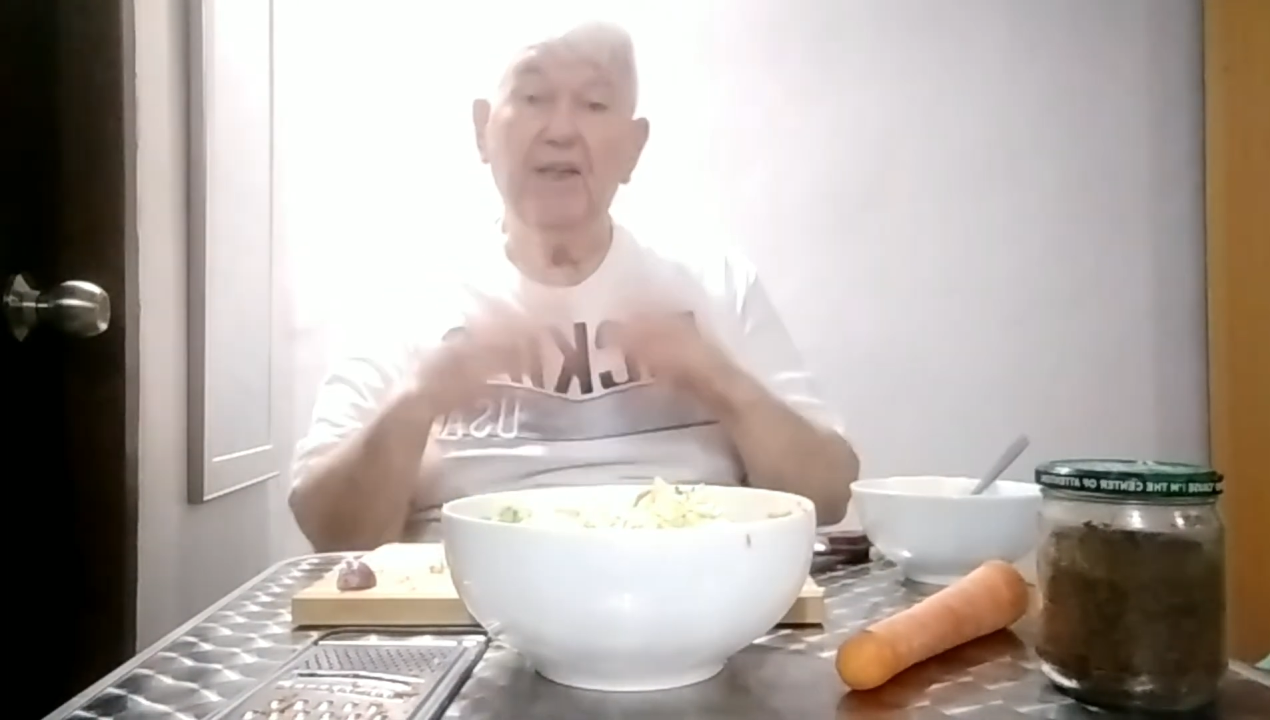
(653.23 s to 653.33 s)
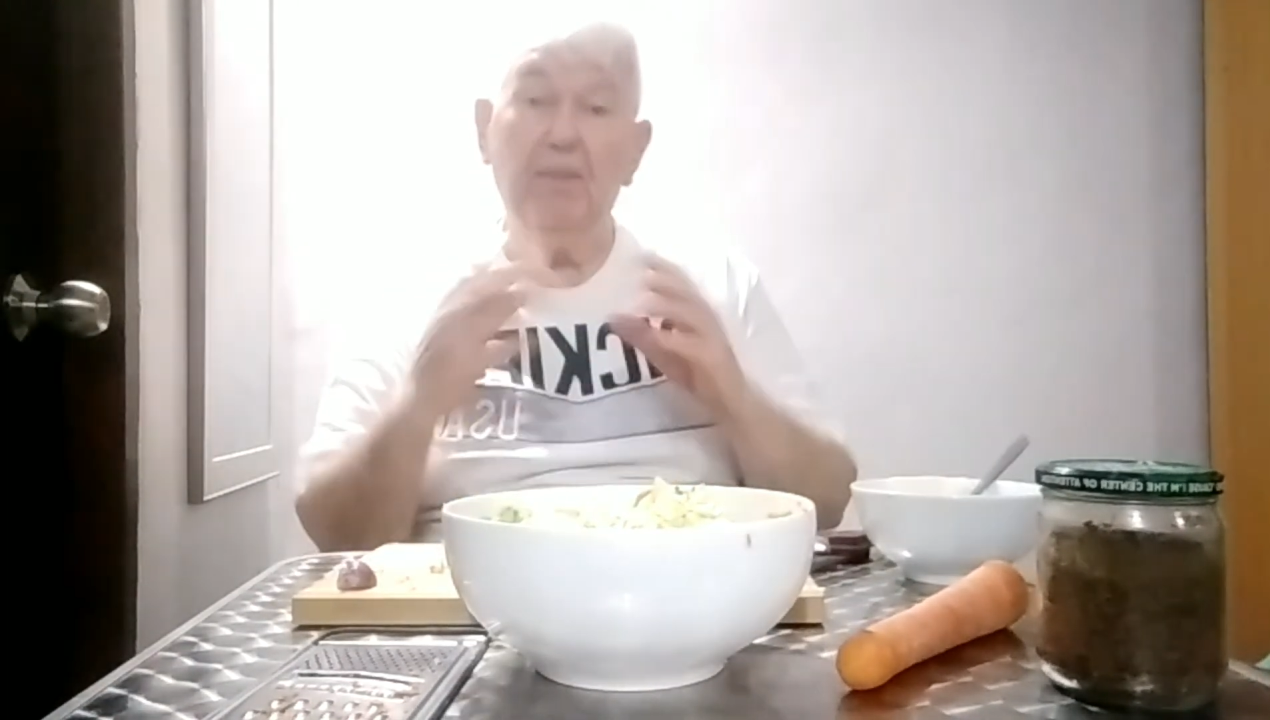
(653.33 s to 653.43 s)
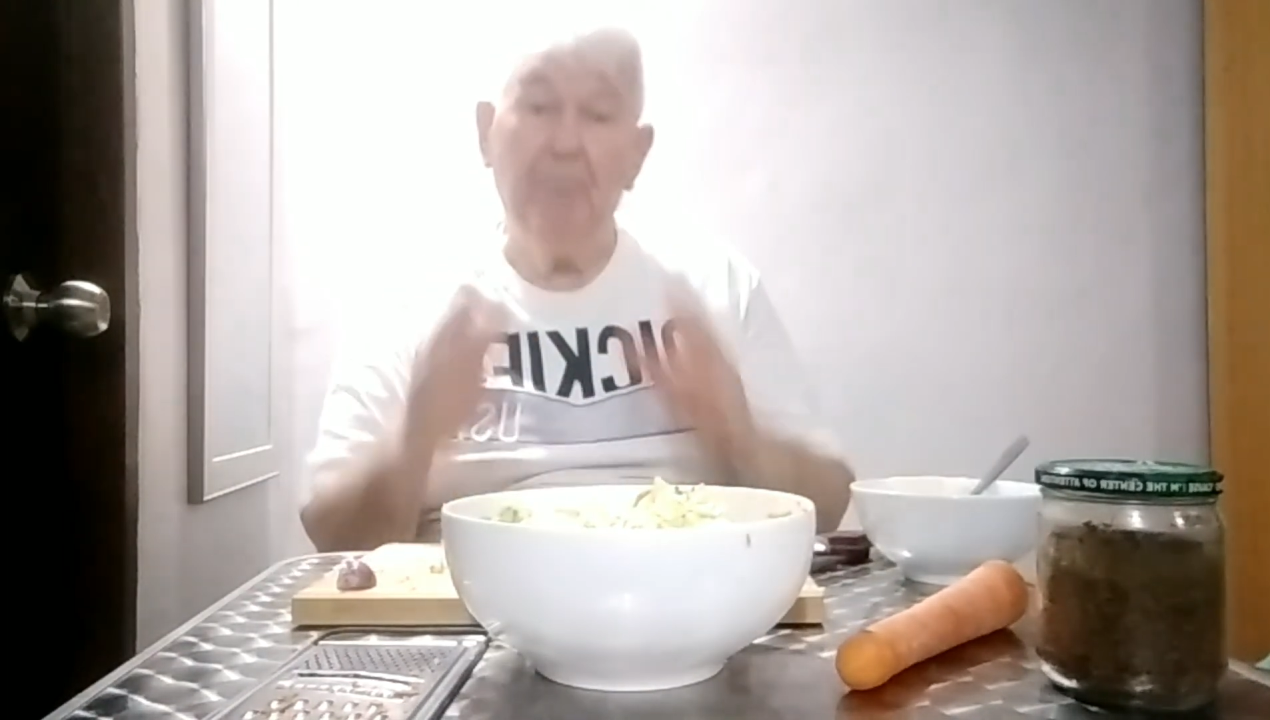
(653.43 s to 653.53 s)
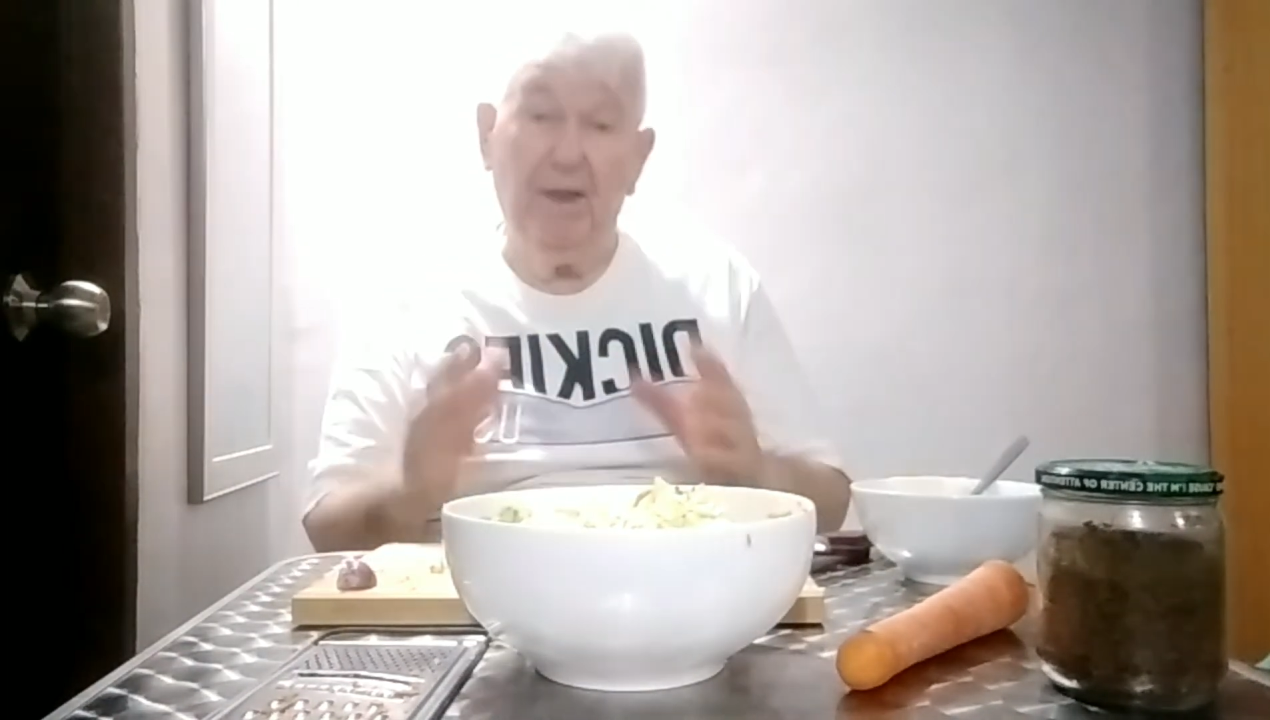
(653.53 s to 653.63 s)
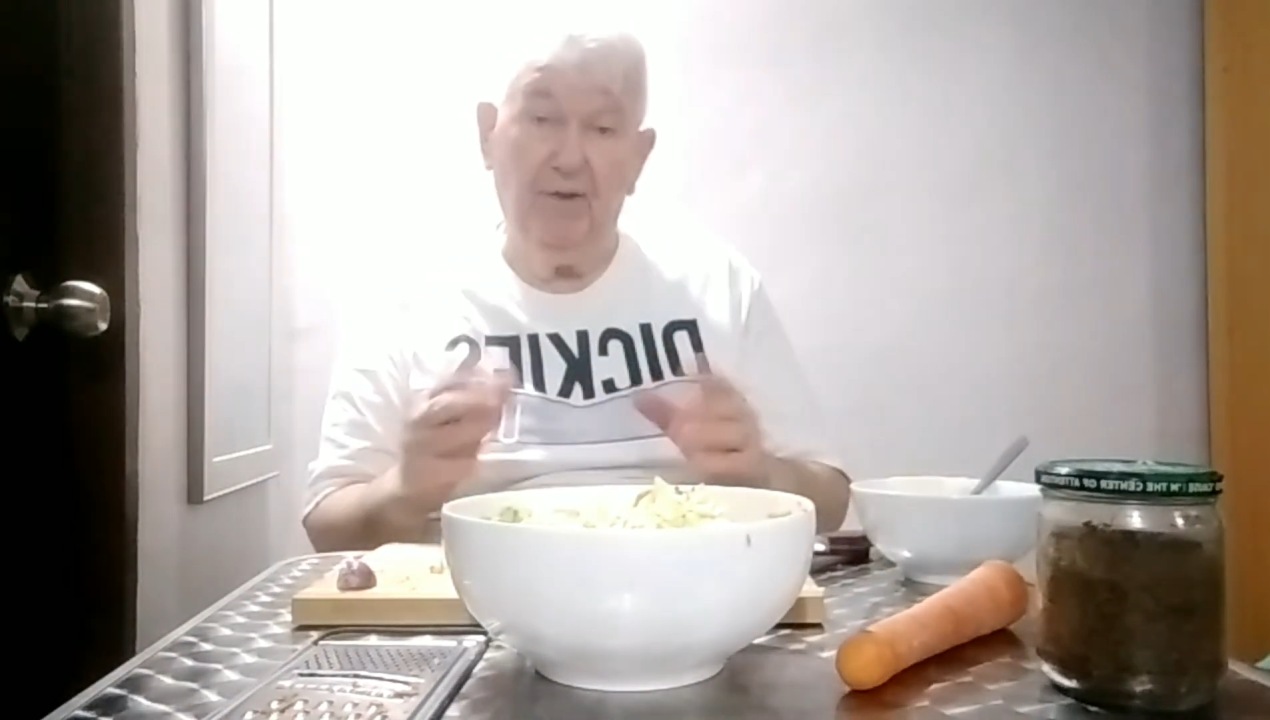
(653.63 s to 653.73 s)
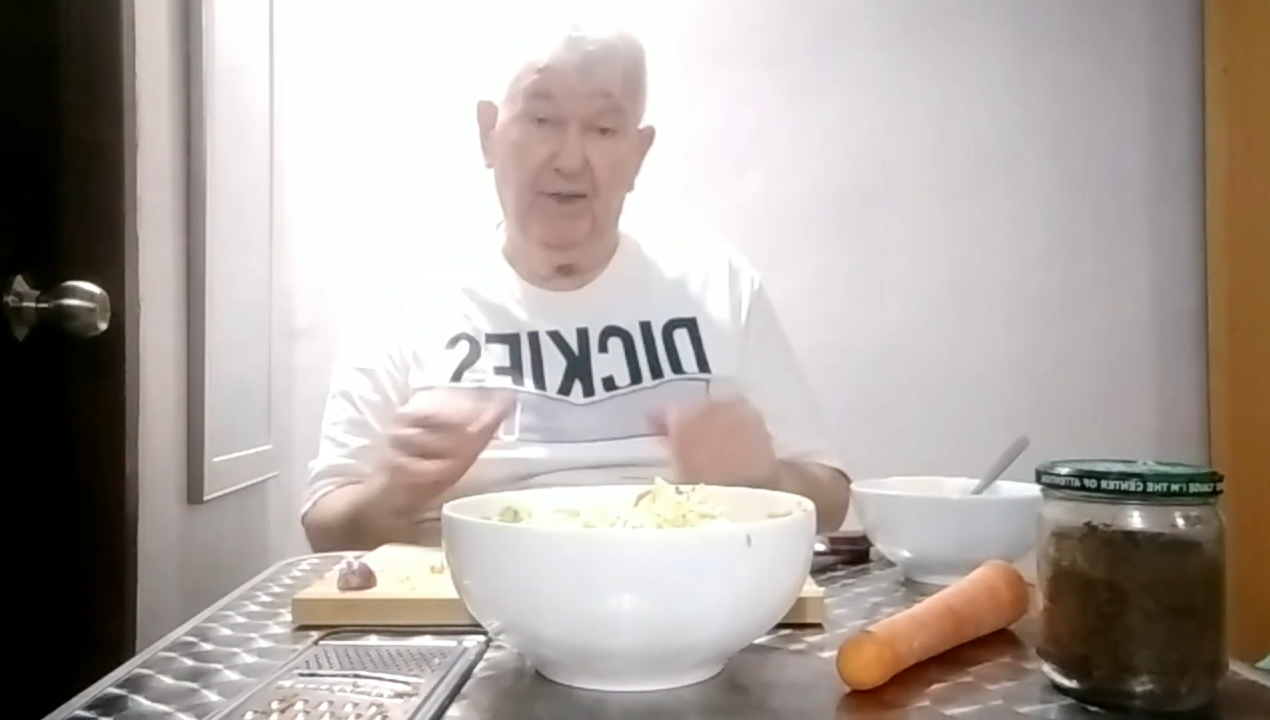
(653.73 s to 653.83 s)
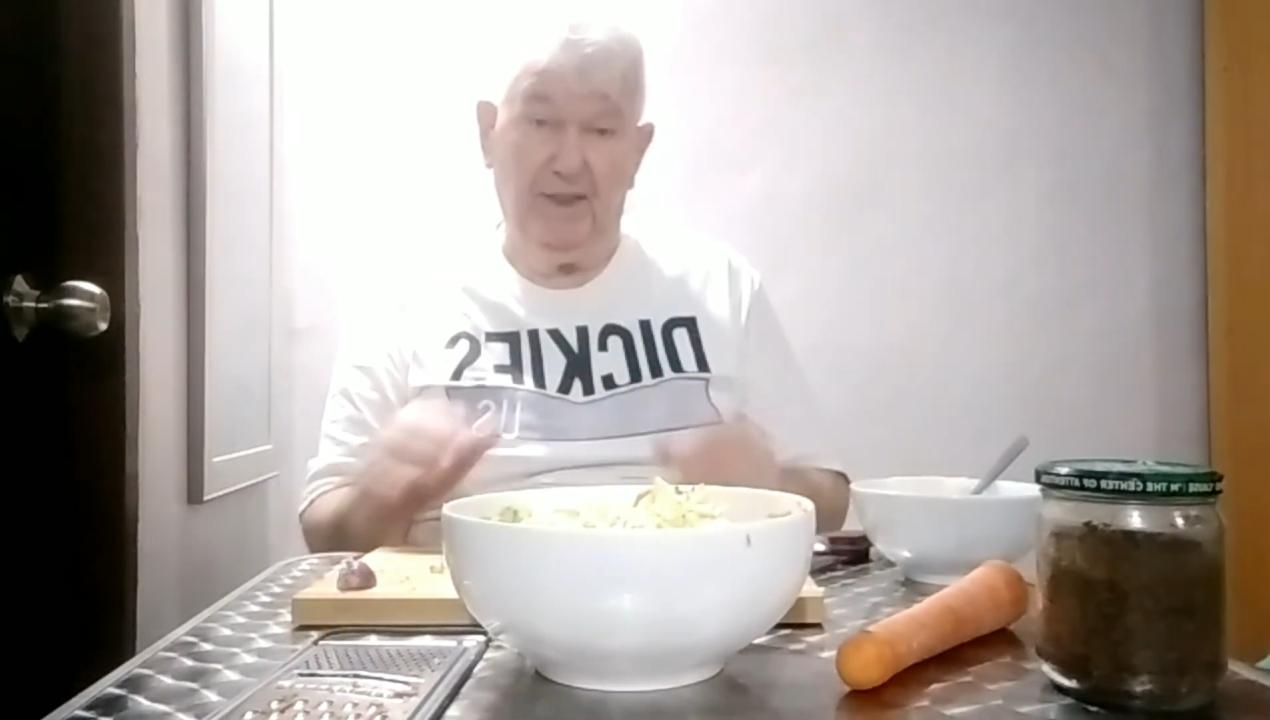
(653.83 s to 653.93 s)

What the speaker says: the better